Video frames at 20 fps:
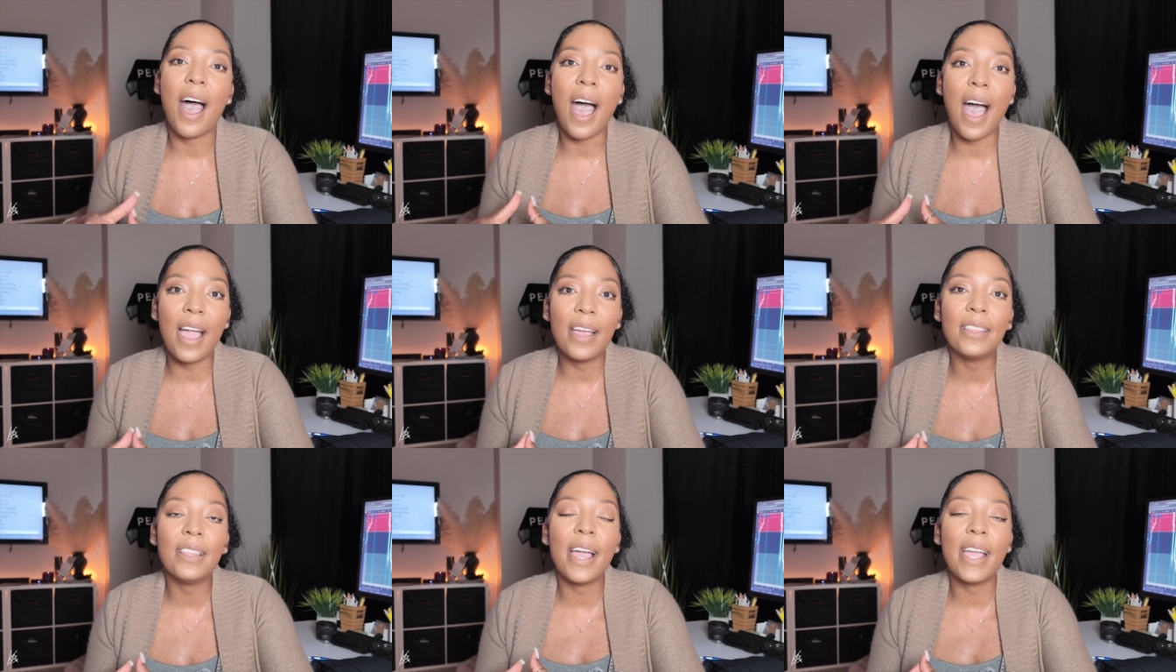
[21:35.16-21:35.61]

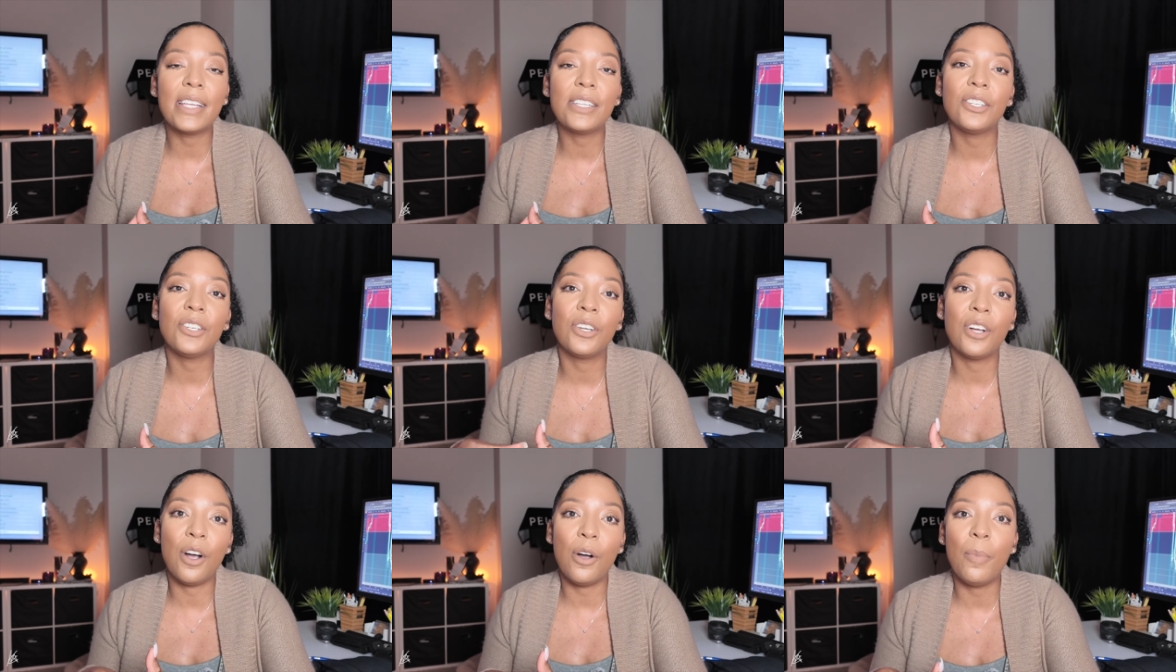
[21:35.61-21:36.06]
I like
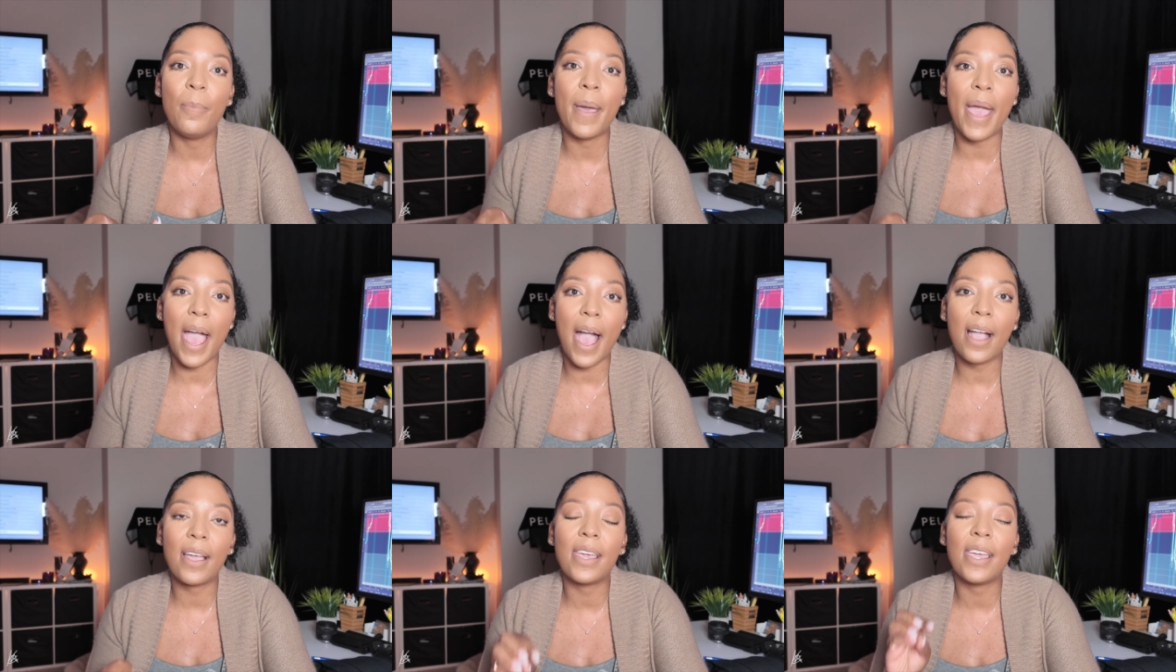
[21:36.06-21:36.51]
to go
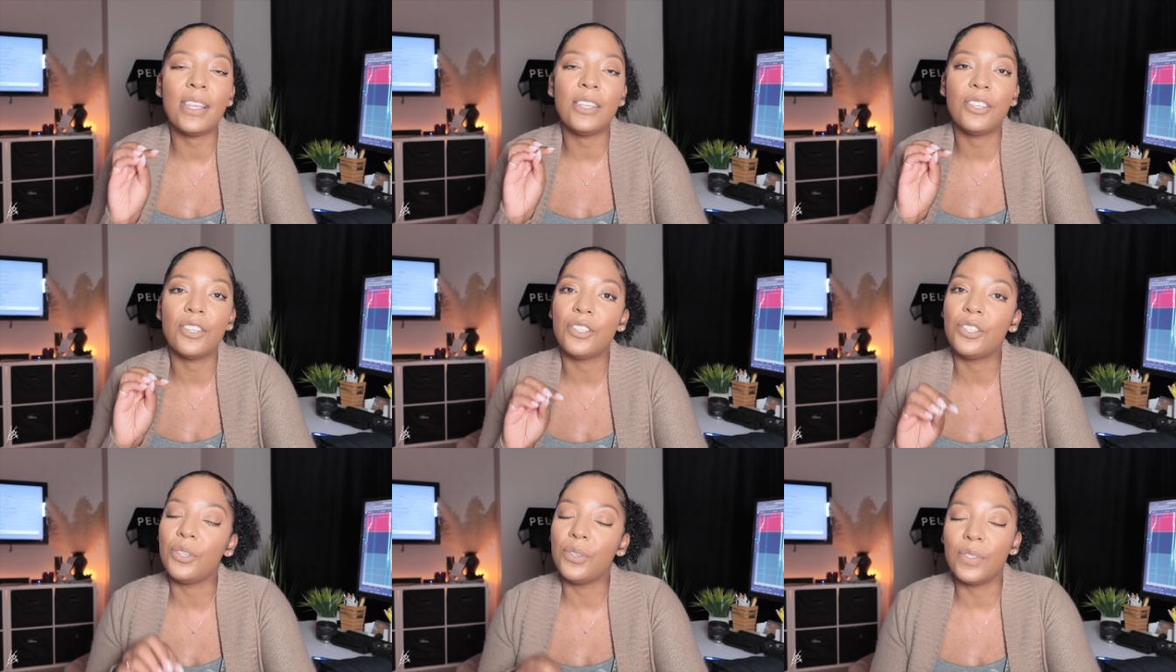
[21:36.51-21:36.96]
back
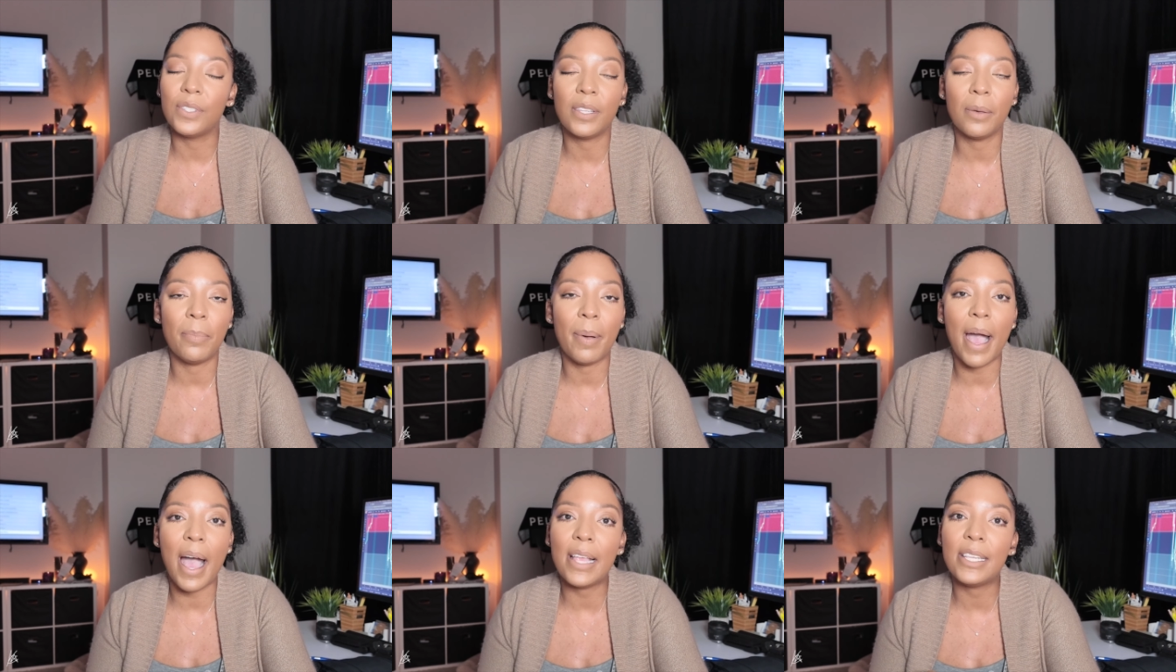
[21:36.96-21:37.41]
and just use
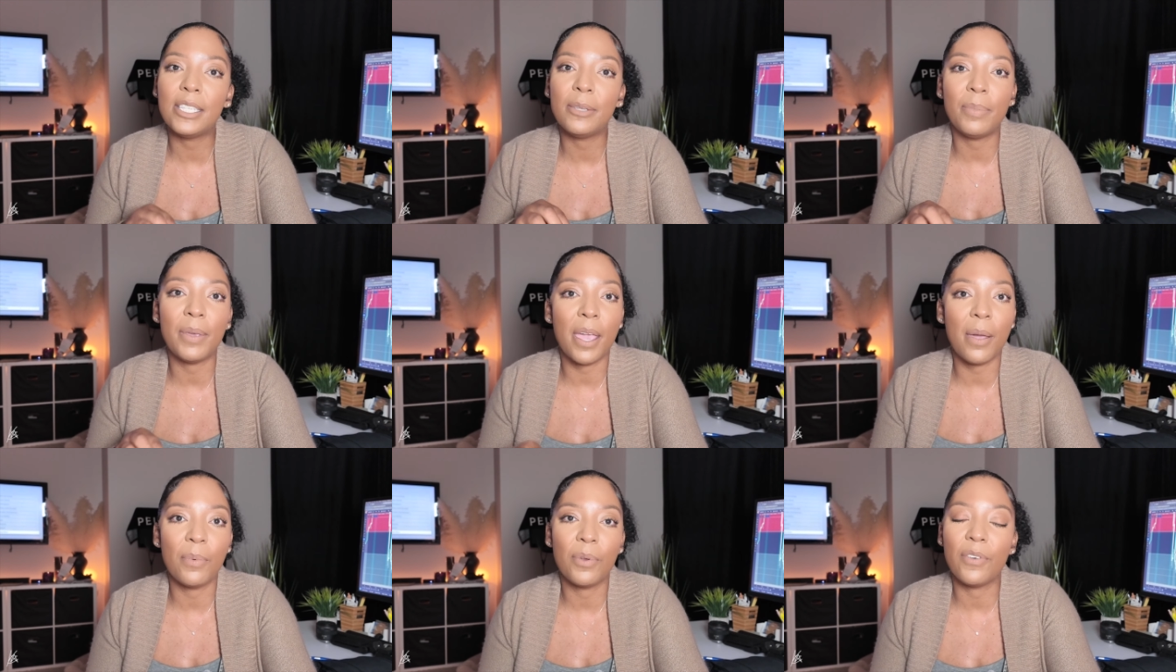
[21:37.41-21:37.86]
the bot
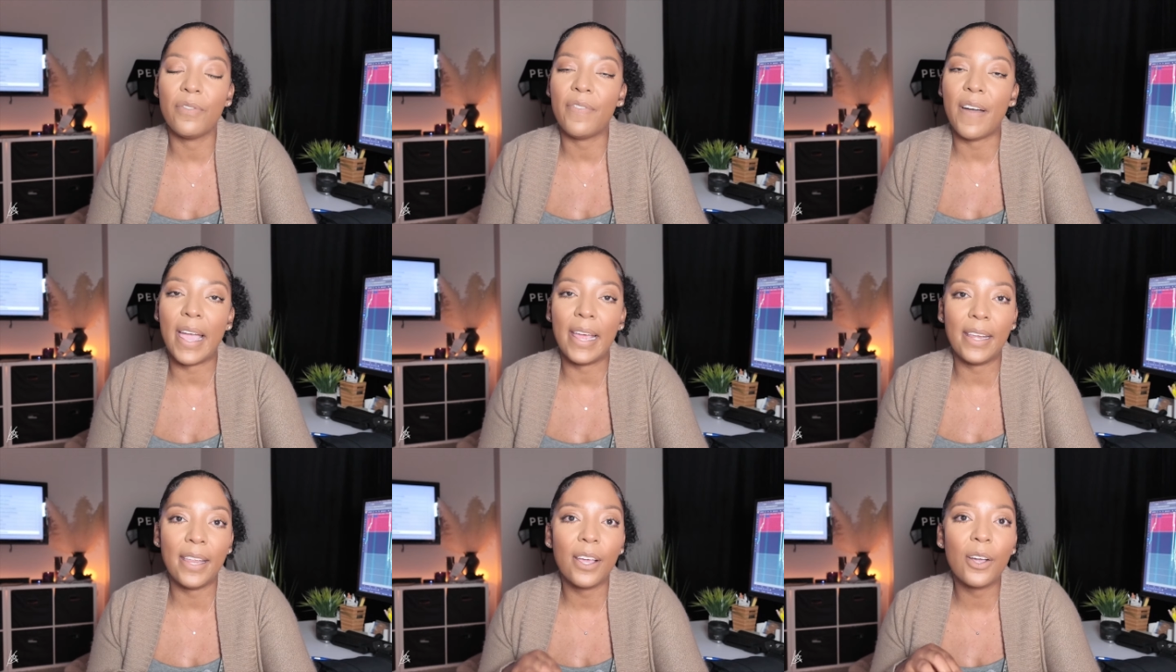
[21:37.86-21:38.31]
to be able to
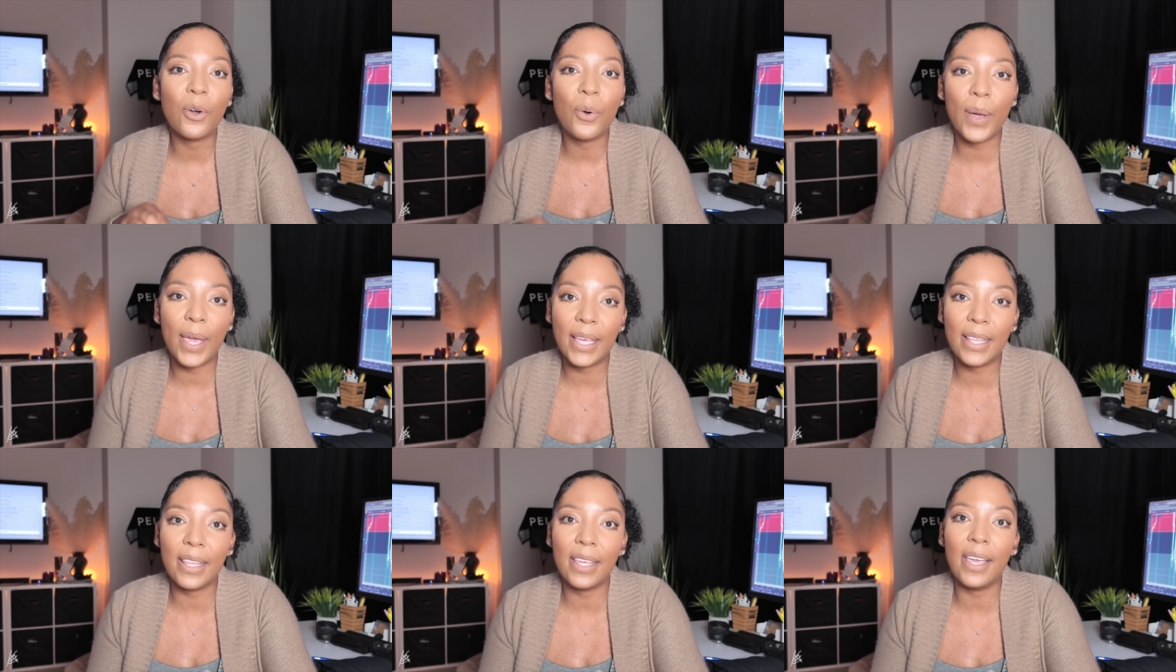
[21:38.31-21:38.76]
find it
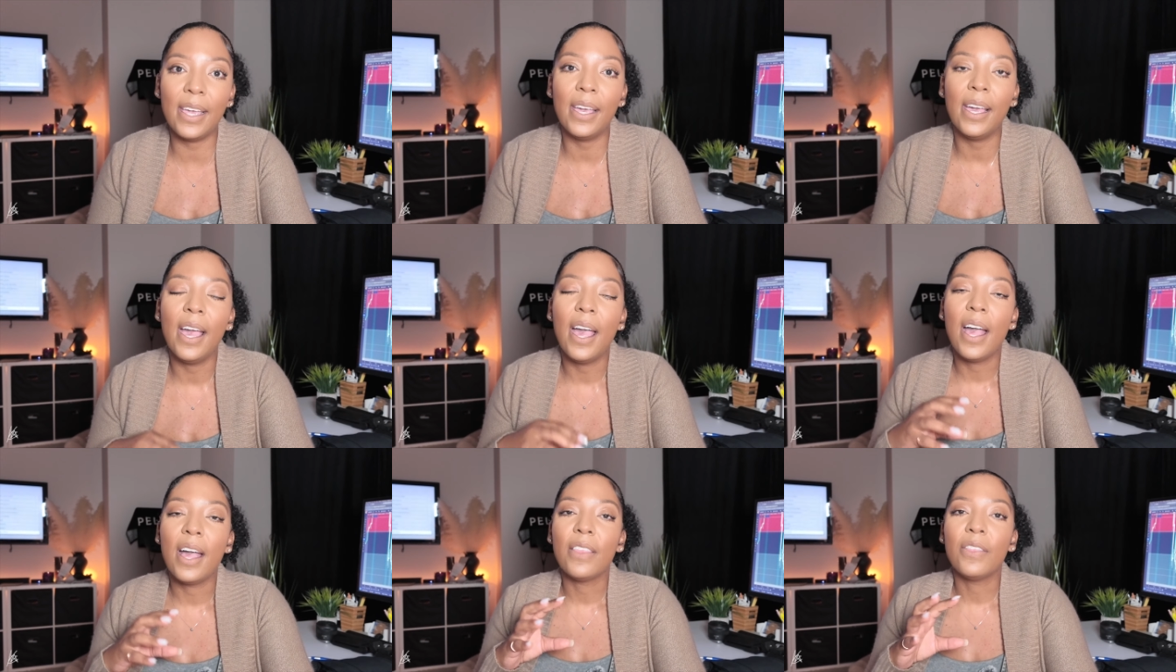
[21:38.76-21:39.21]

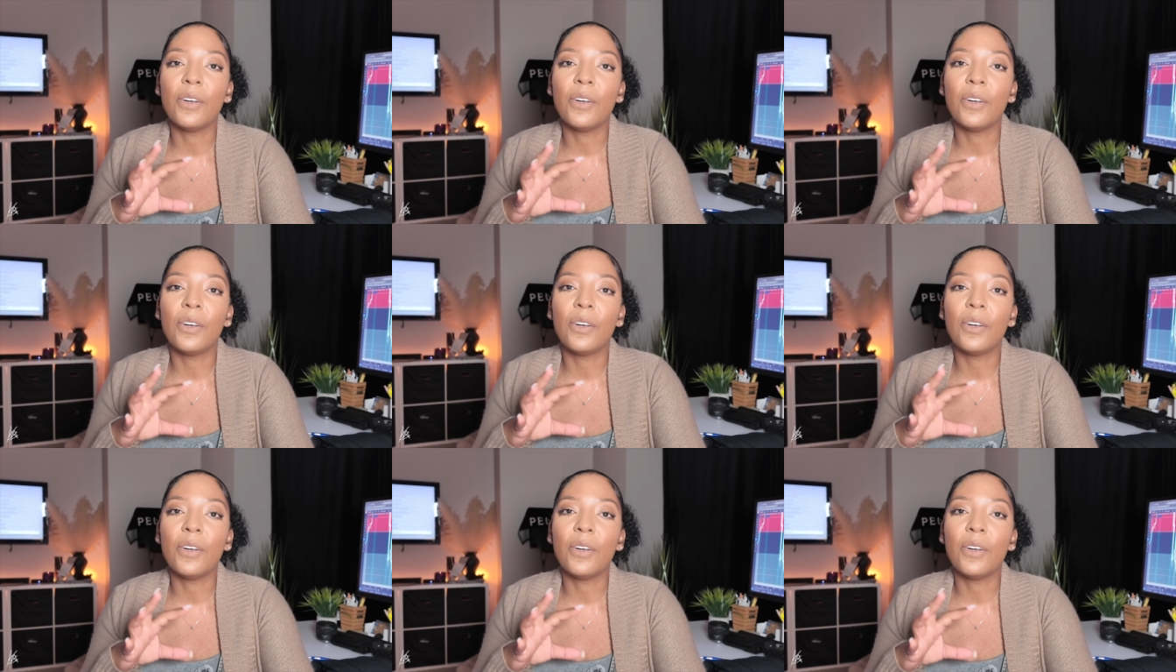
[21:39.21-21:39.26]
quickly.